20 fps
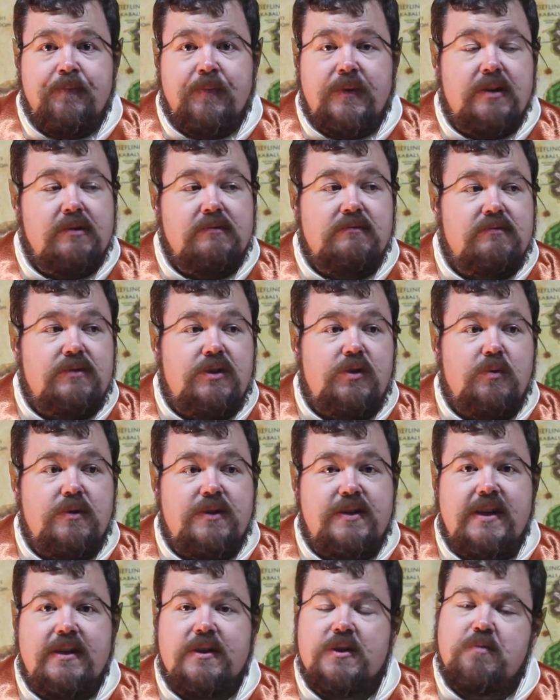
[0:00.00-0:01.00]
You were
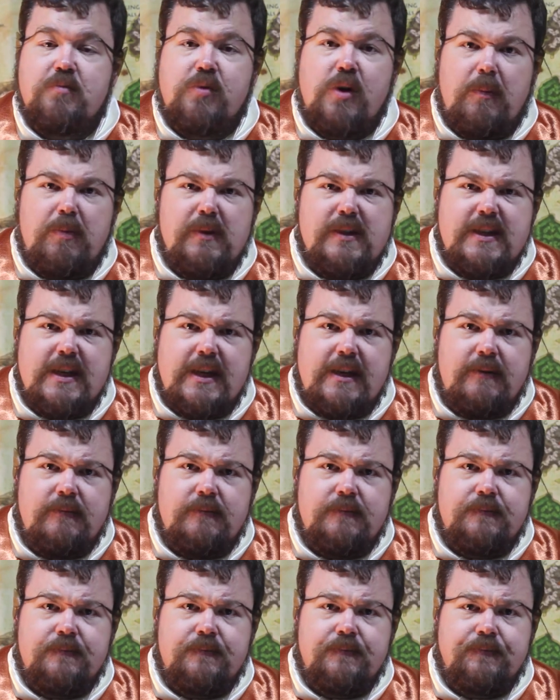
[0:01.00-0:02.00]
seen as property.
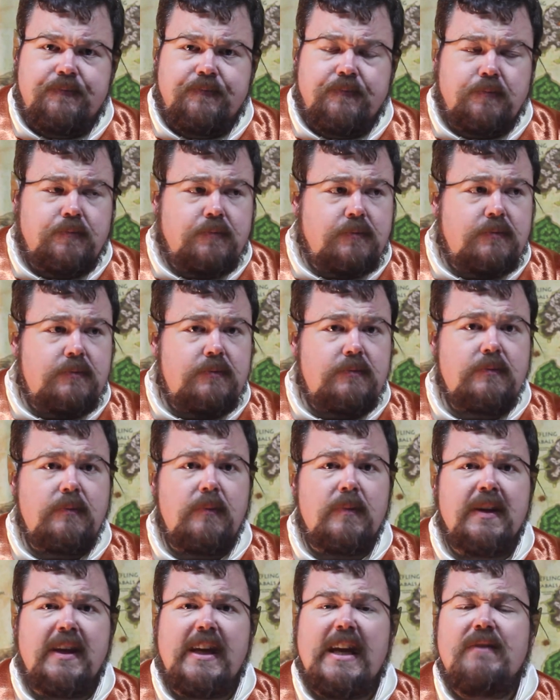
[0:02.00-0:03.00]

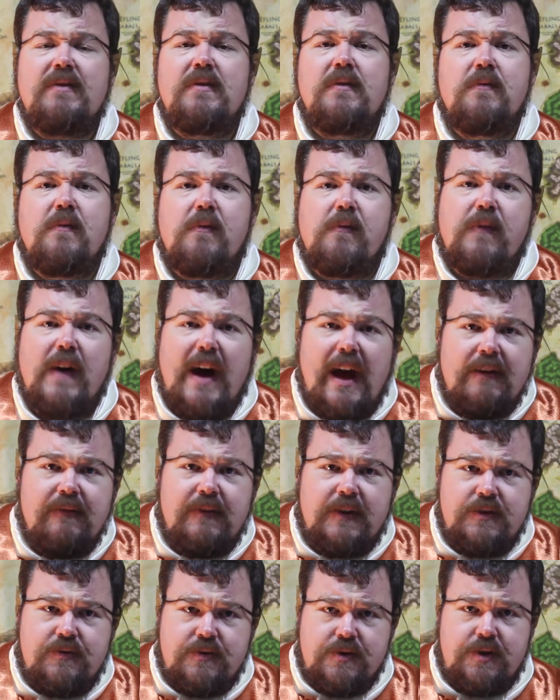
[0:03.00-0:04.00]
Even
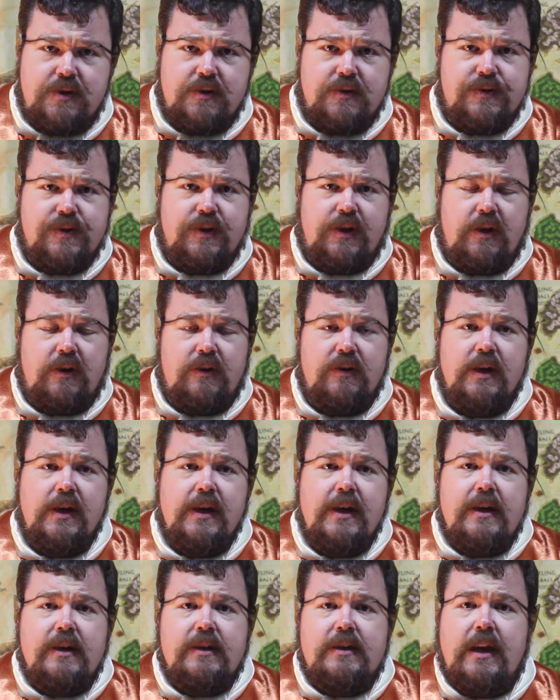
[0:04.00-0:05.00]
500 years ago,
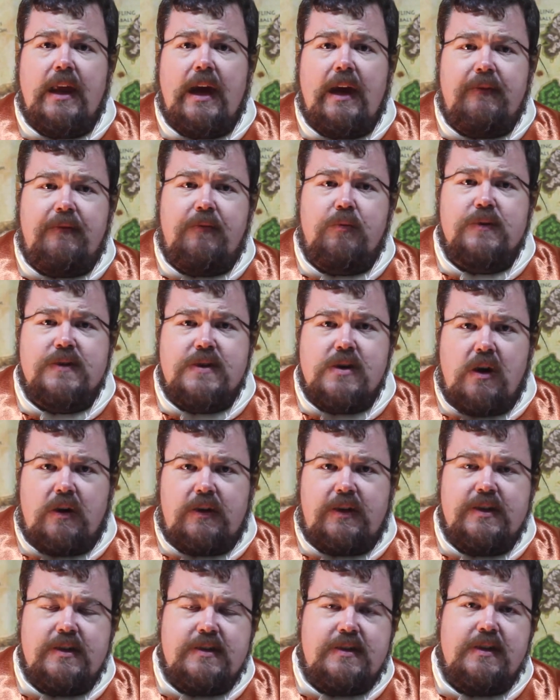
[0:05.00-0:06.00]
life was not
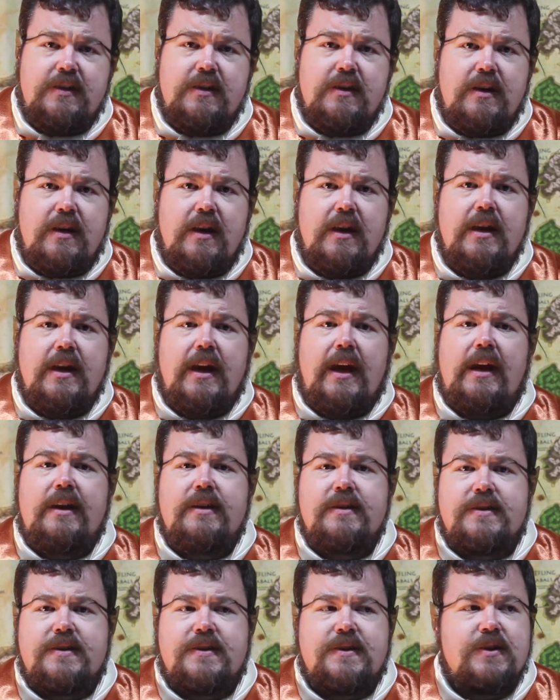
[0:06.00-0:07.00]
considered
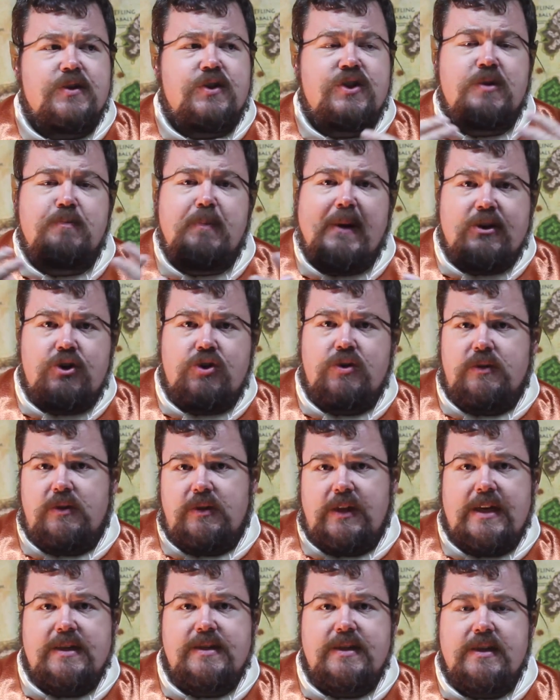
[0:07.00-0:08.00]
as special
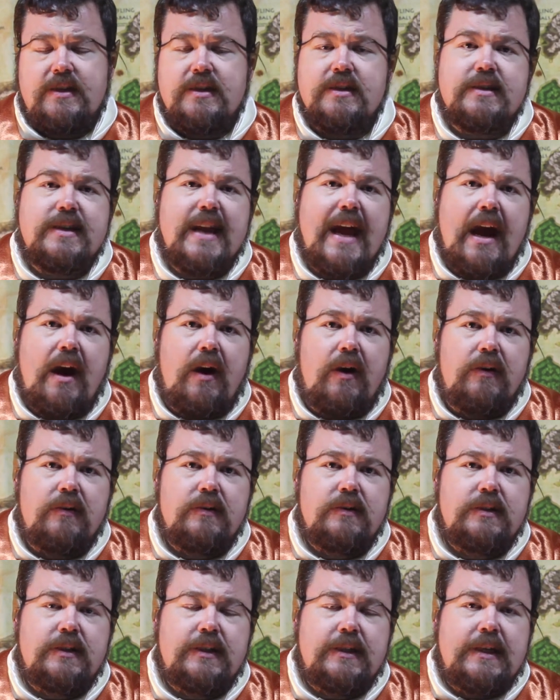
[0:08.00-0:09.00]
as it is now.
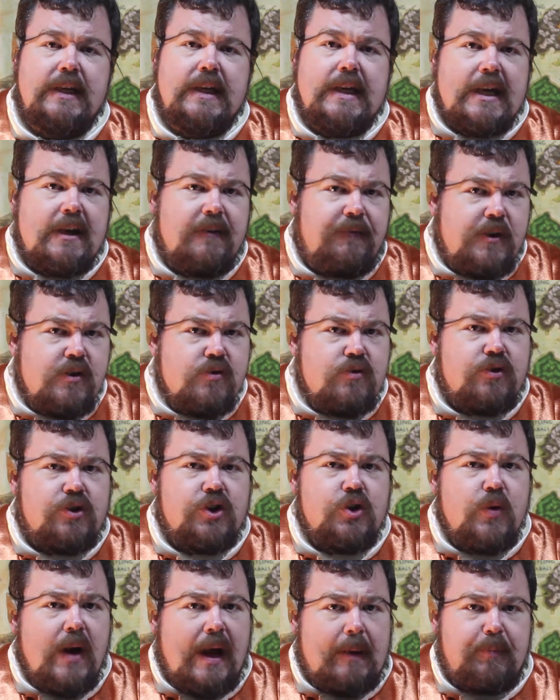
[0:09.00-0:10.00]
If you
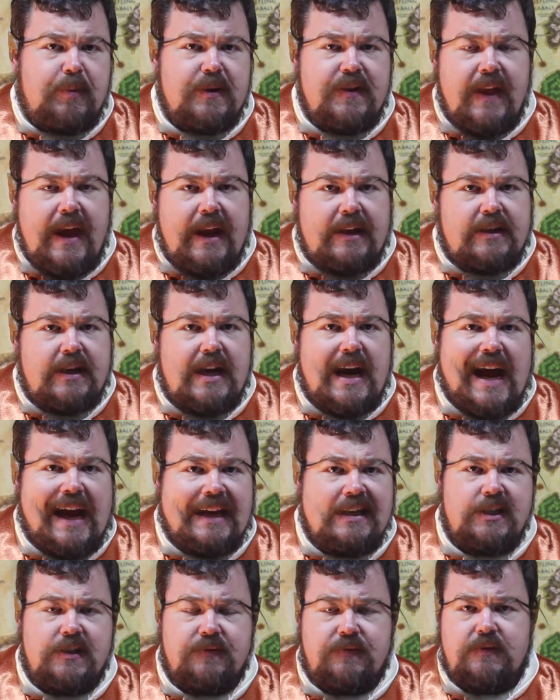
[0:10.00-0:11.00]
grew up in that
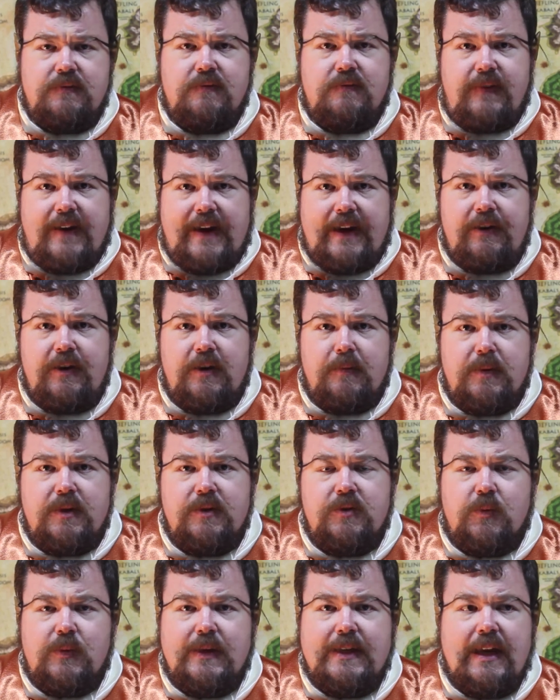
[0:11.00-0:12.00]
kind of
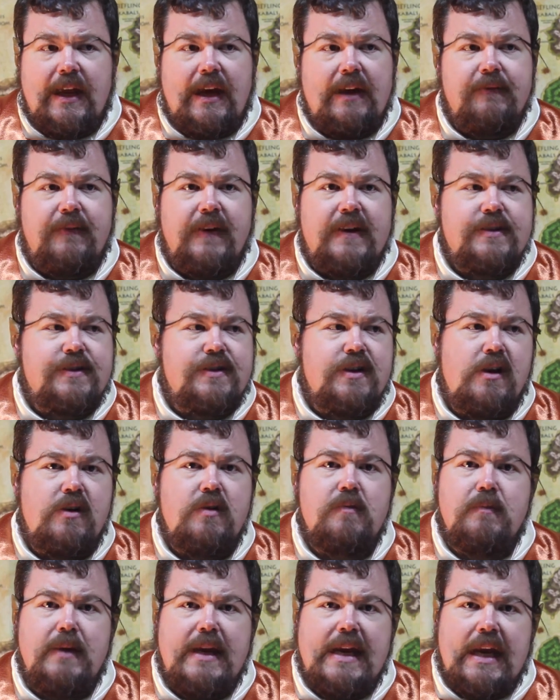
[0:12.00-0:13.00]
environment where life has no
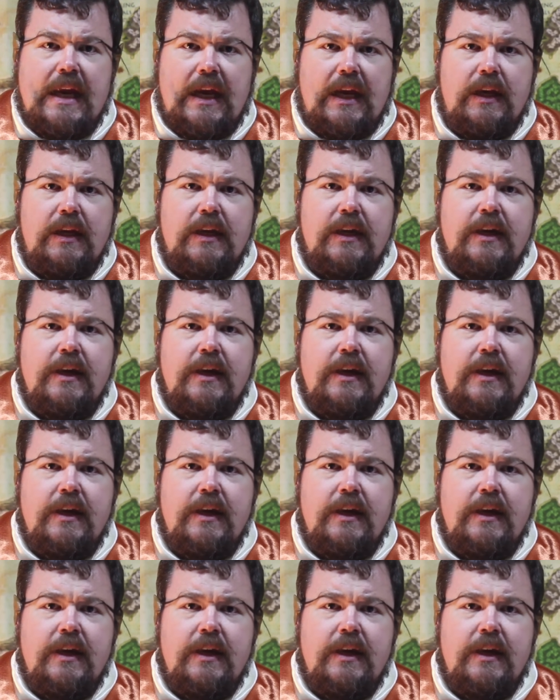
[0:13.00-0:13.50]
meaning,